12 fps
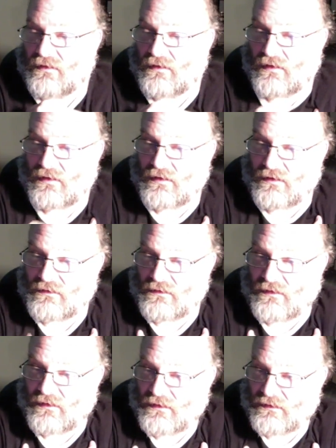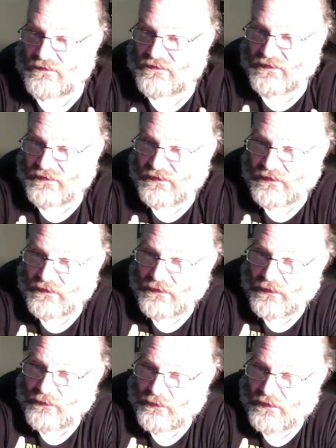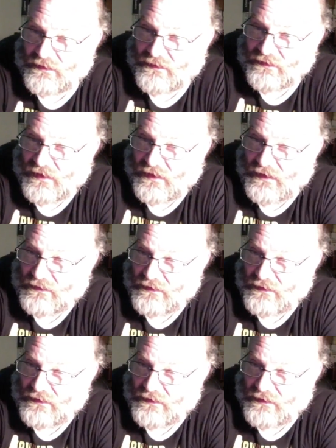And Cindy and I went to that.